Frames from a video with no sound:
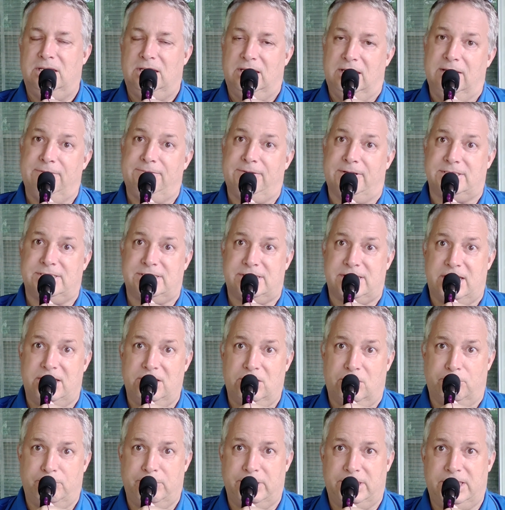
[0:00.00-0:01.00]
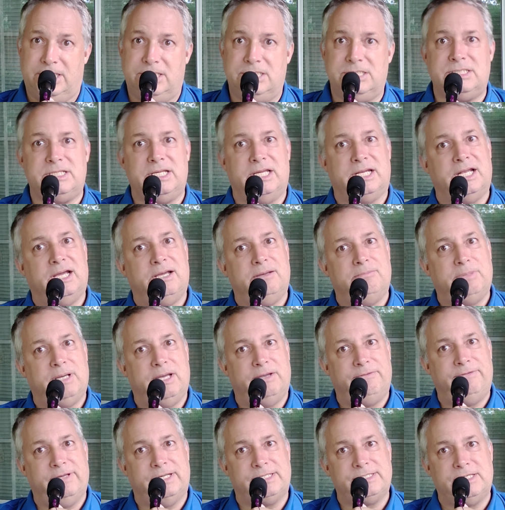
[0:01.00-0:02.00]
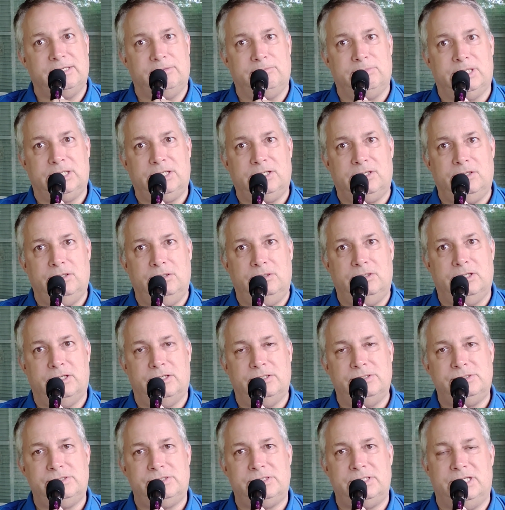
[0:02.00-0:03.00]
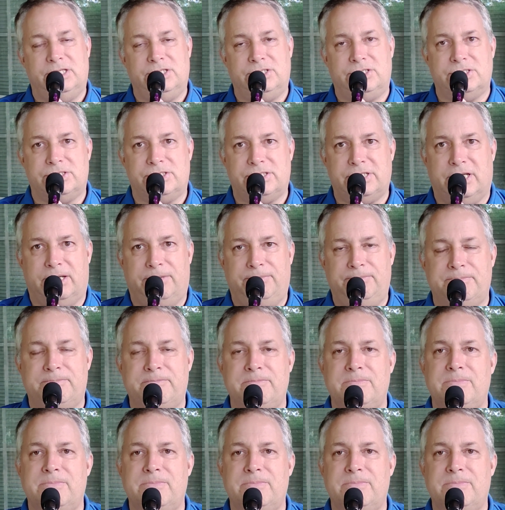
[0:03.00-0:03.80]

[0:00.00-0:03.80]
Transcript: if I stay obese and my fasting blood glucose inches up,